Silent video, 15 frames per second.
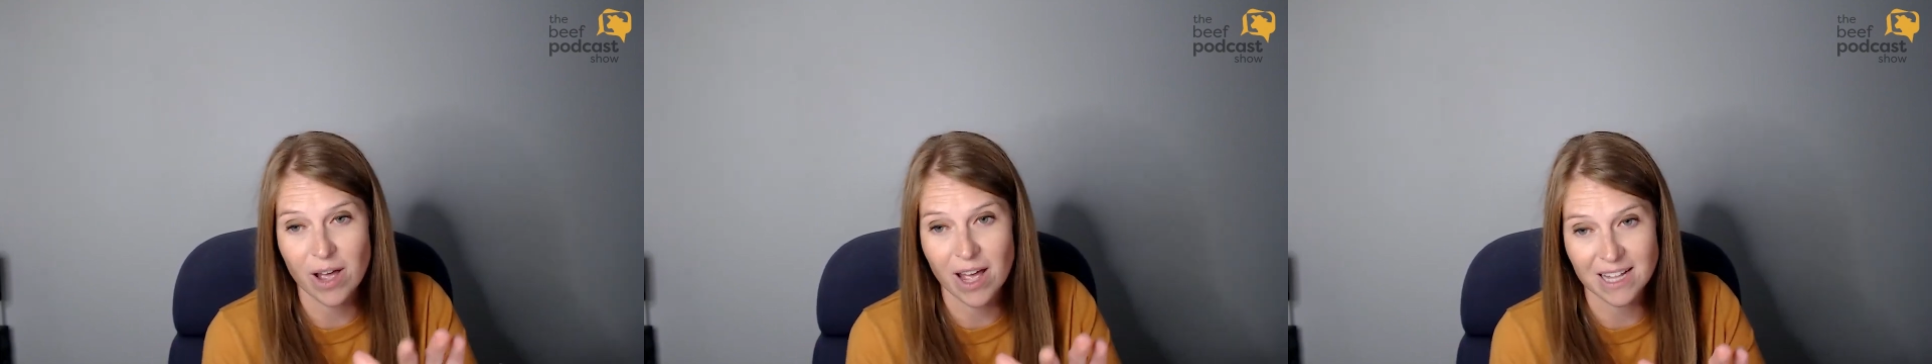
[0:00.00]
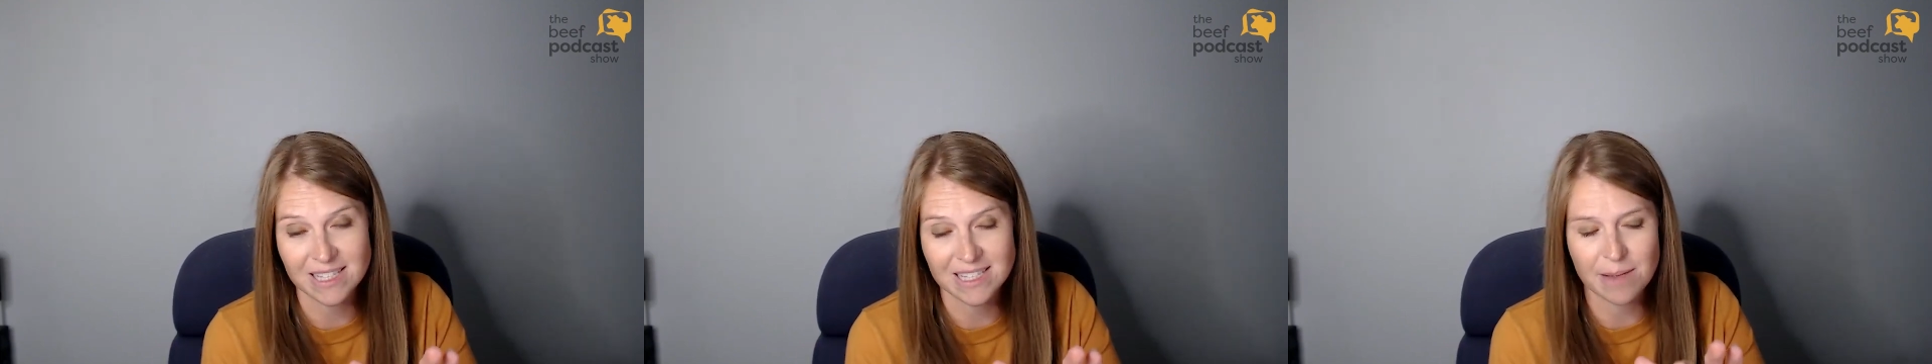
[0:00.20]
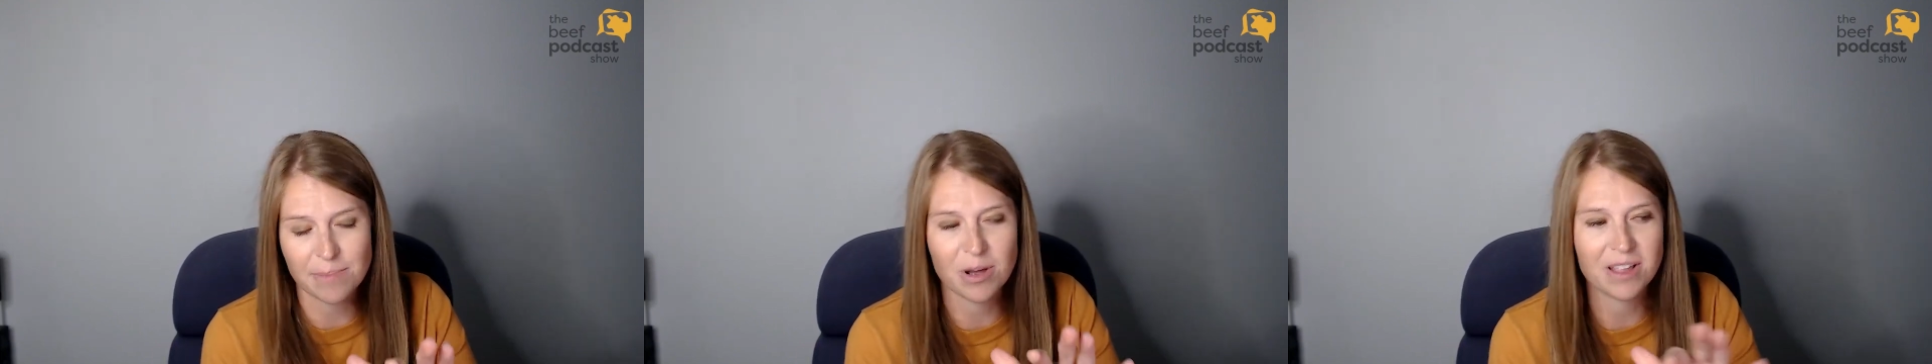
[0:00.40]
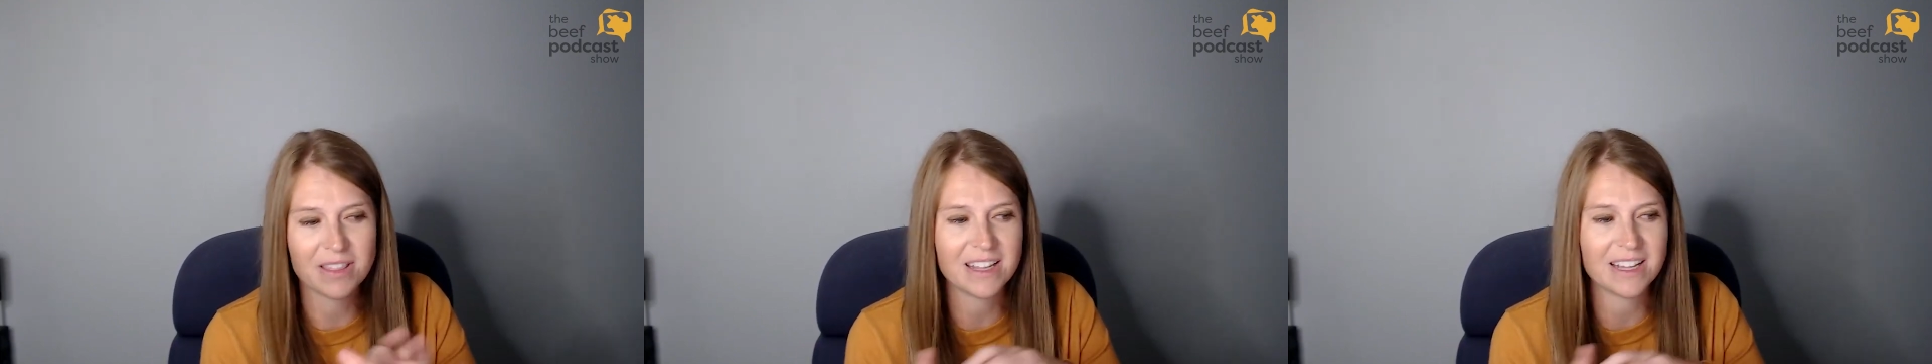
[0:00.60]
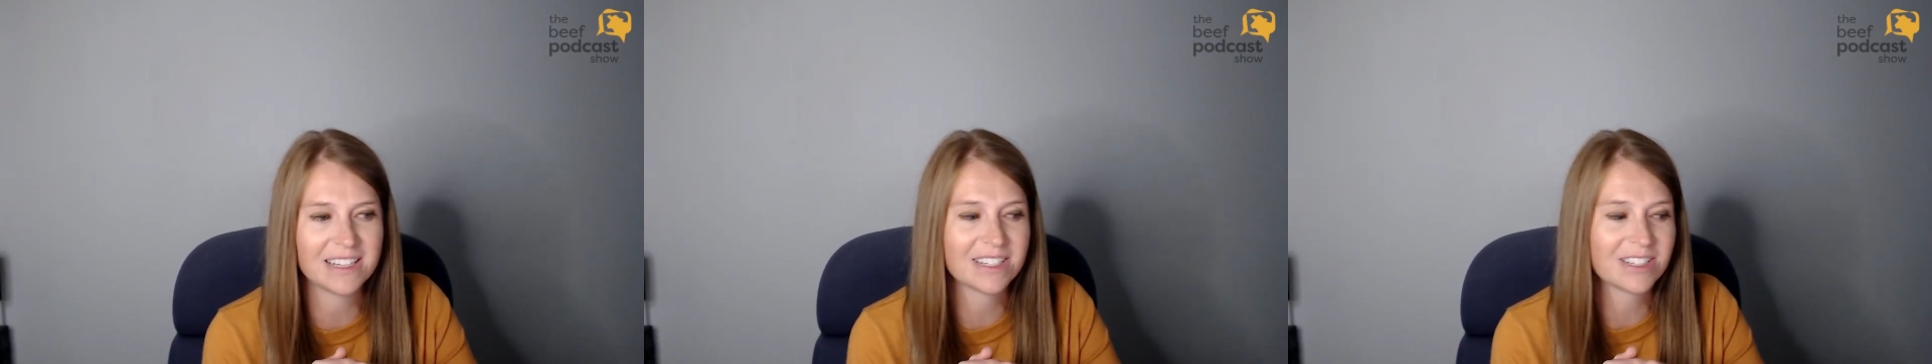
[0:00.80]
heads up on
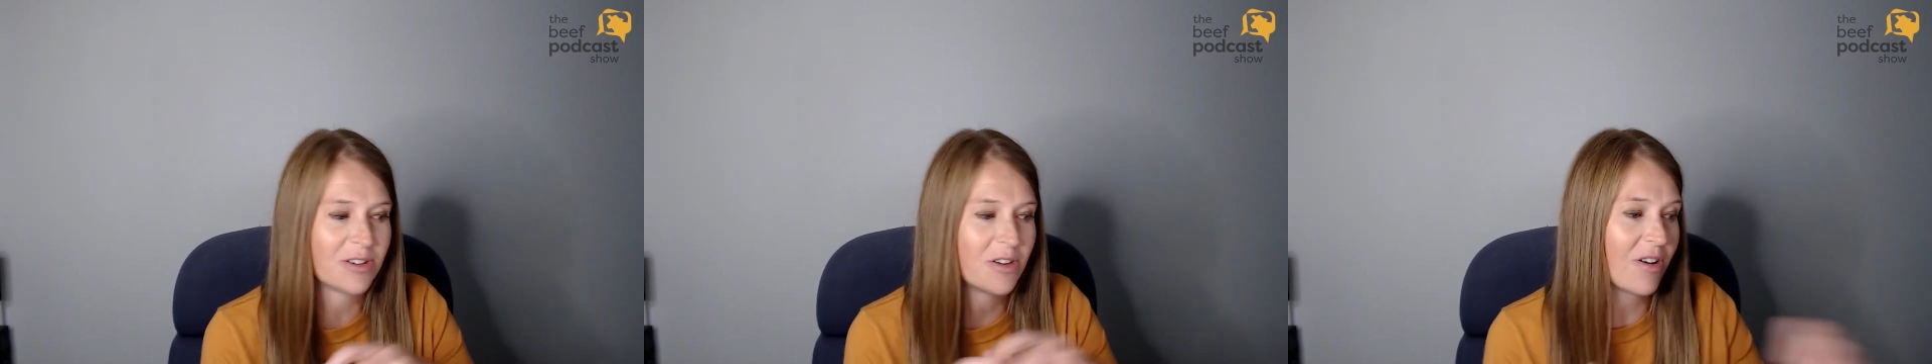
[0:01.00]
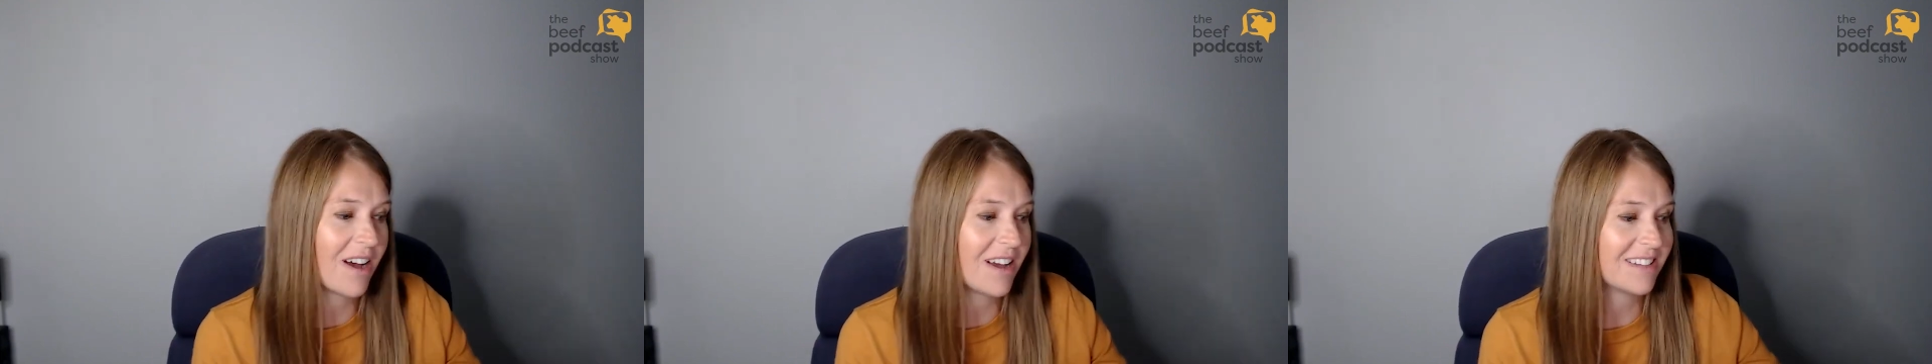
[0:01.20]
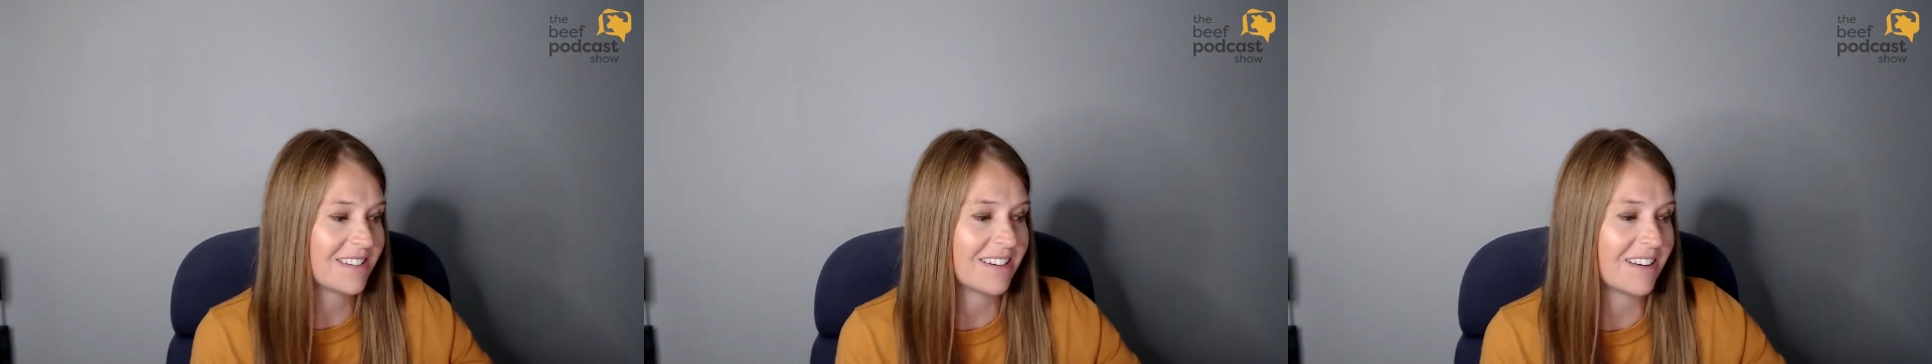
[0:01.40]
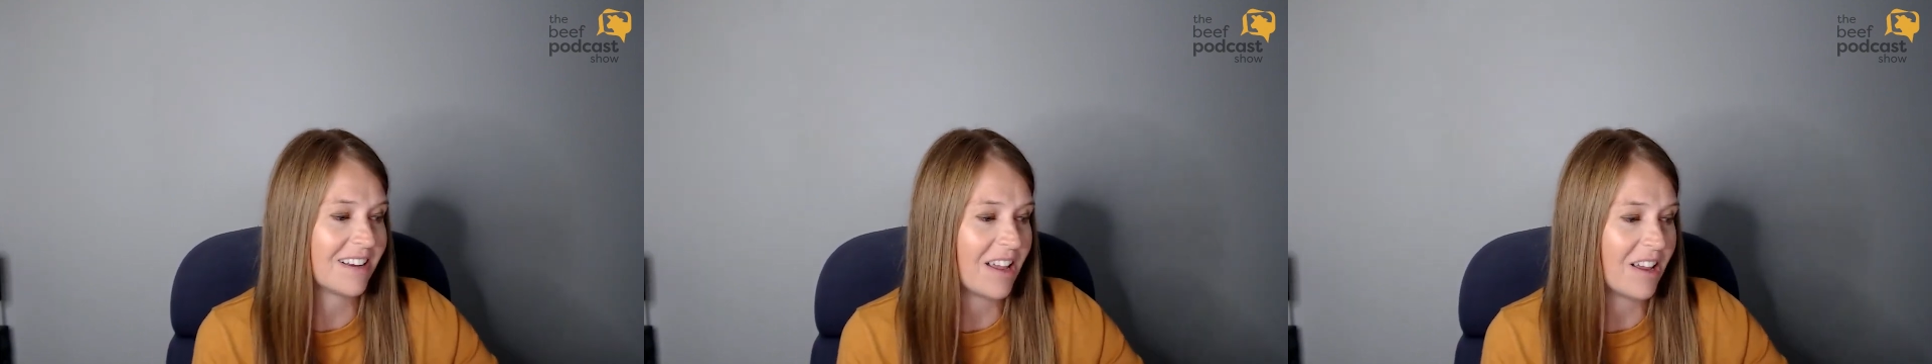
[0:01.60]
these, so you guys,